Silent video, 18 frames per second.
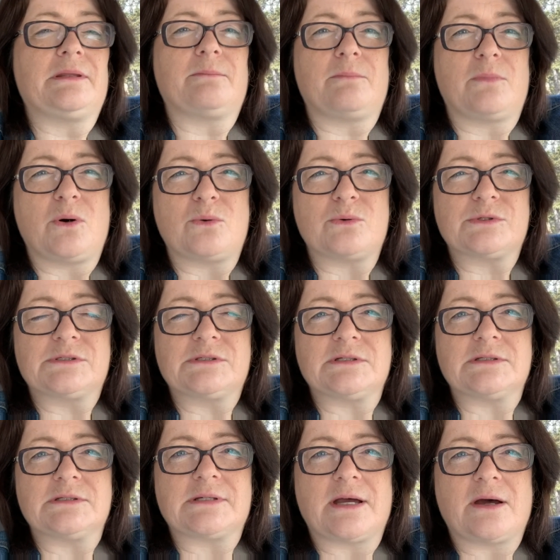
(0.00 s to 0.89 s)
the most
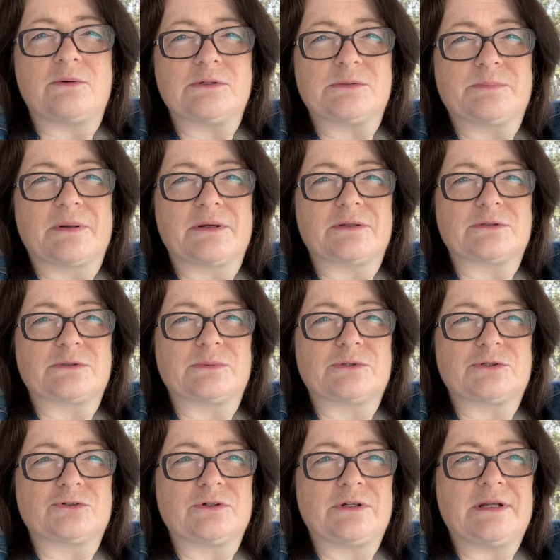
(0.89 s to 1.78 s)
how his brothers
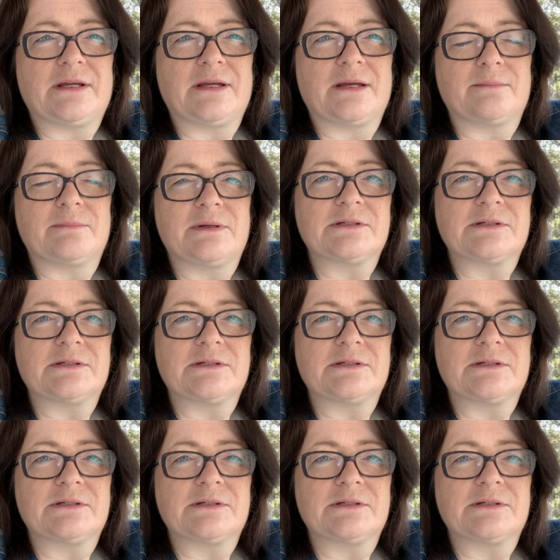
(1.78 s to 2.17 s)
were treating him,